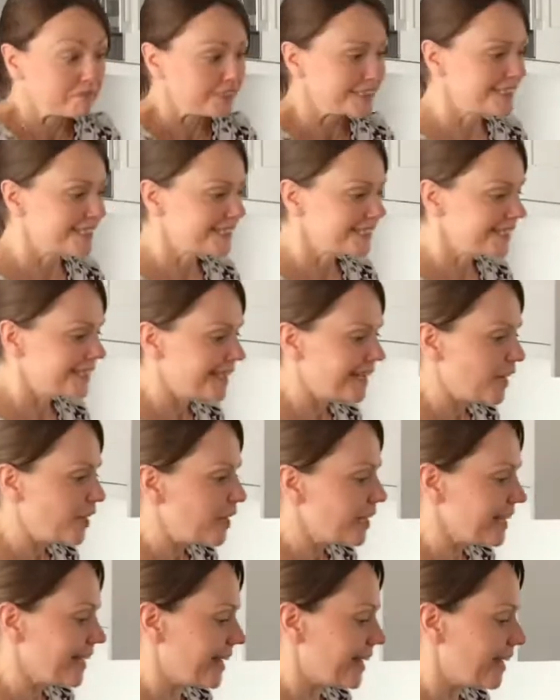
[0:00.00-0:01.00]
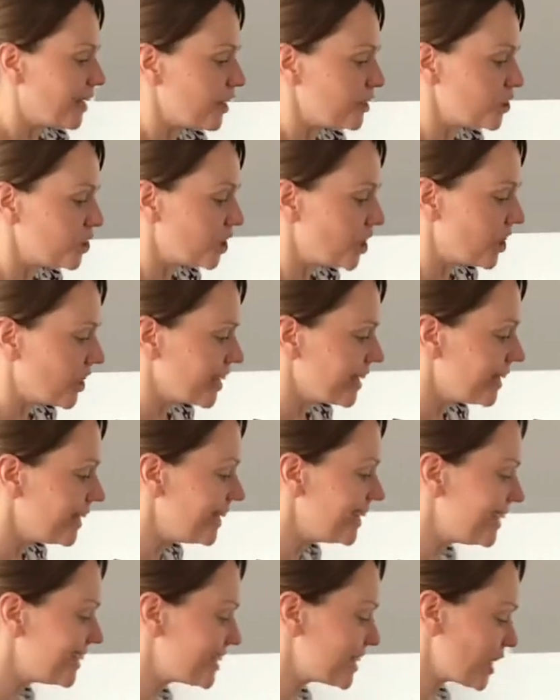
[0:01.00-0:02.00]
Yeah, I try. So
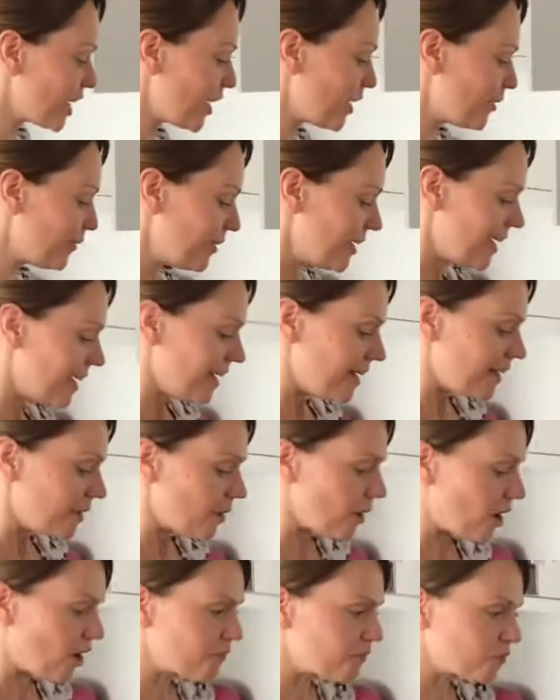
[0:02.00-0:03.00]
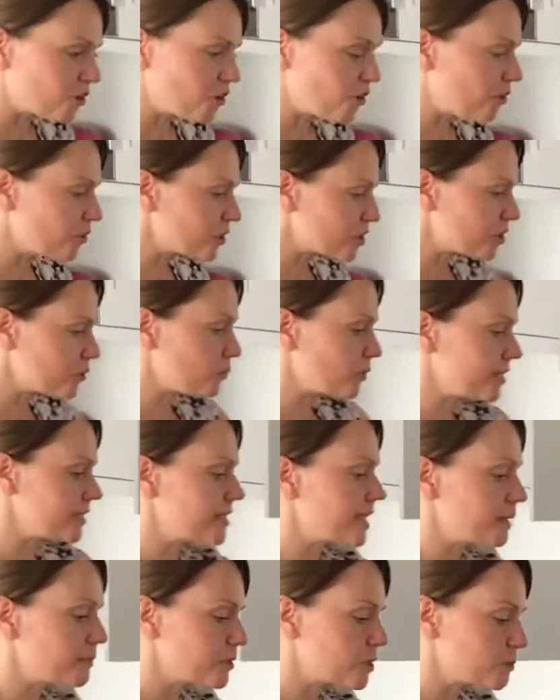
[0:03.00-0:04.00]
I've got 1
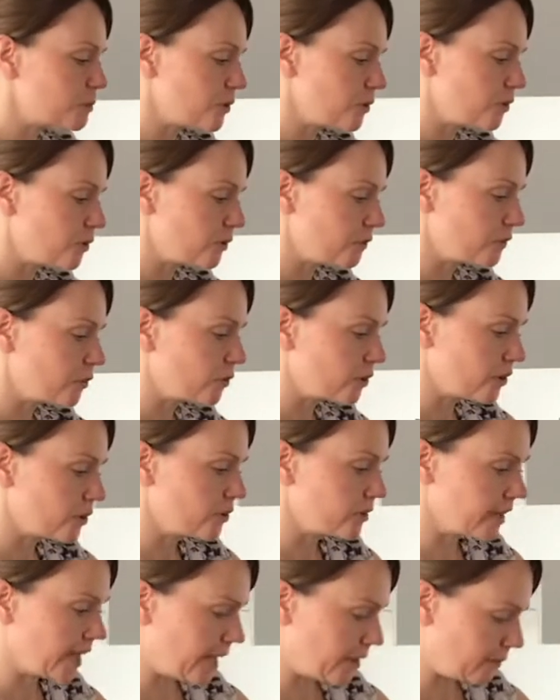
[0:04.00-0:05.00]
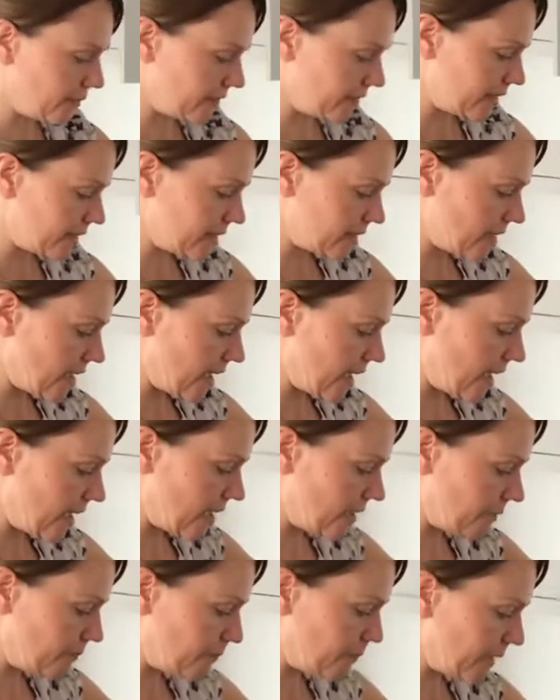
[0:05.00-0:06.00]
tablespoon of oil now in this big
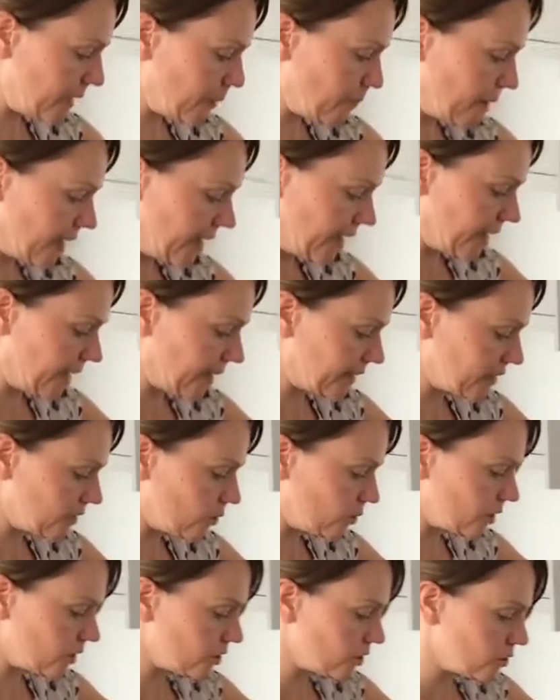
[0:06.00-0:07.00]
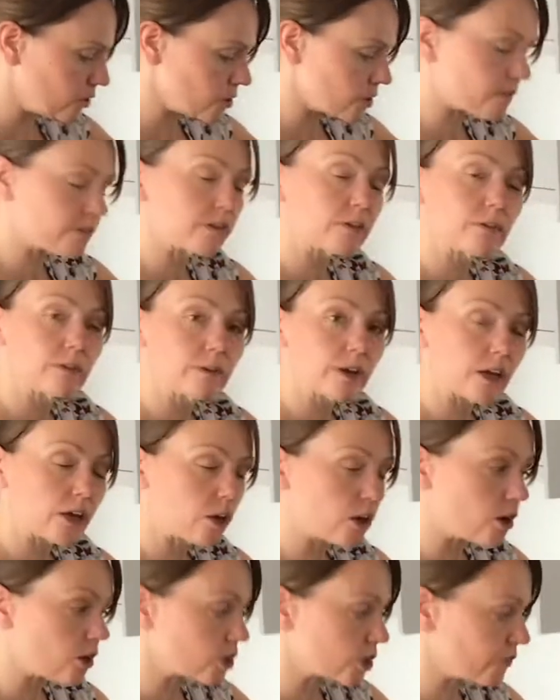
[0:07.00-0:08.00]
pan. You can use a large
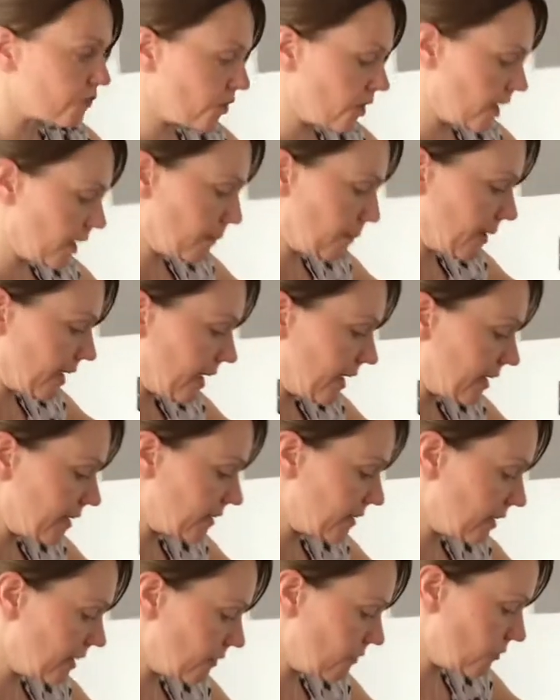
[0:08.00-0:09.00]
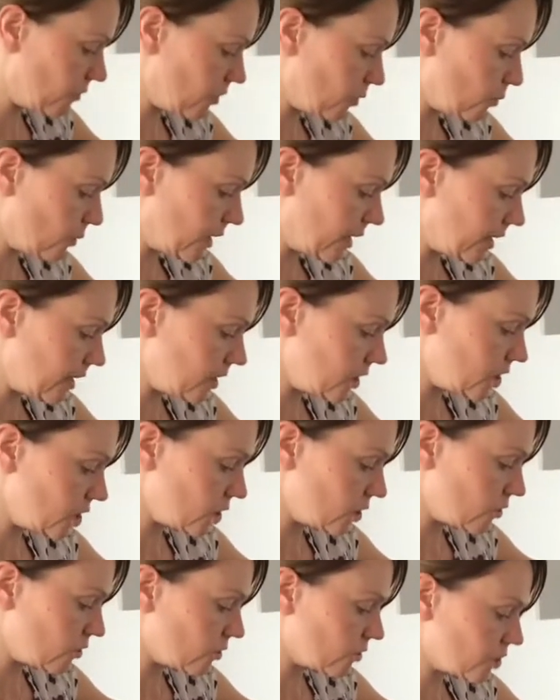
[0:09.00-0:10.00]
frying pan if you wish, or
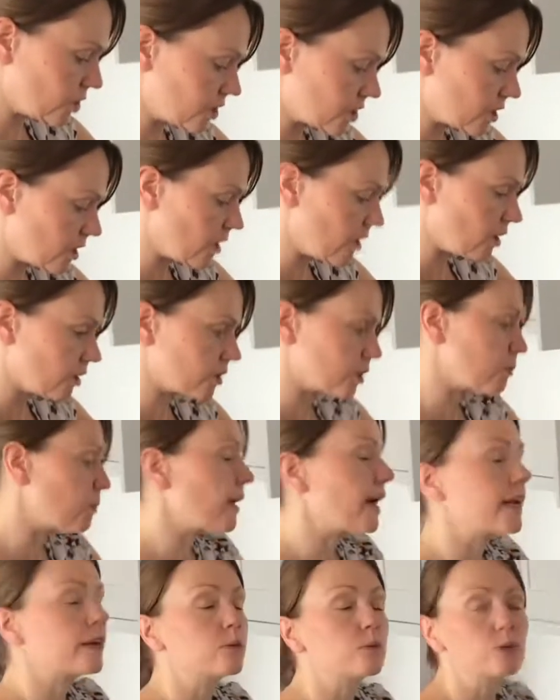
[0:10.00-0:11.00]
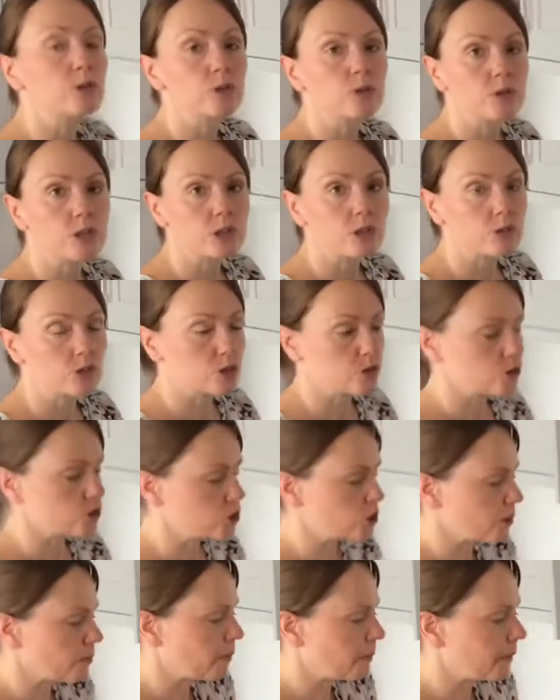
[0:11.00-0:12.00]
just a large pan would also do the job,
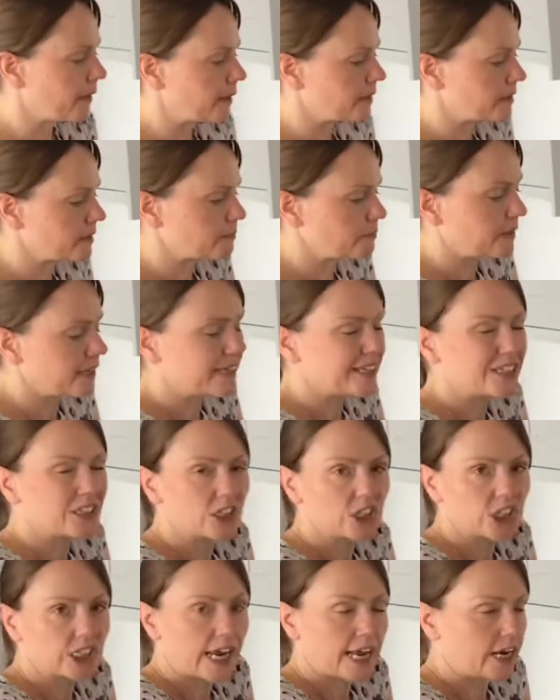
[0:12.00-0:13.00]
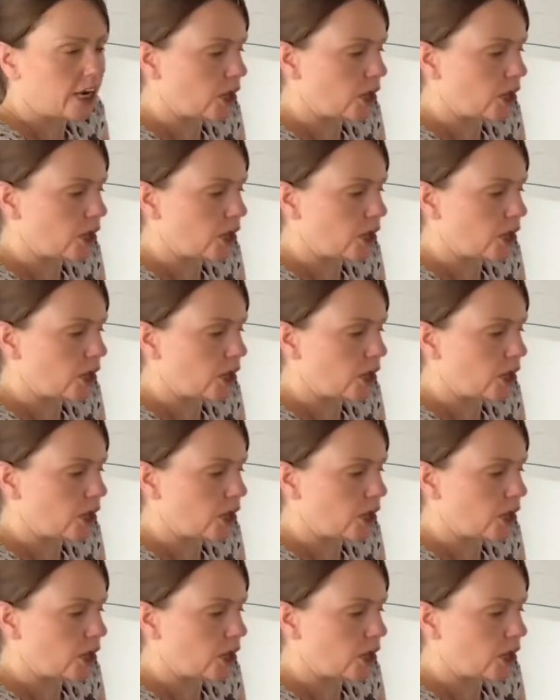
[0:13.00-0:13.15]
but being shallow,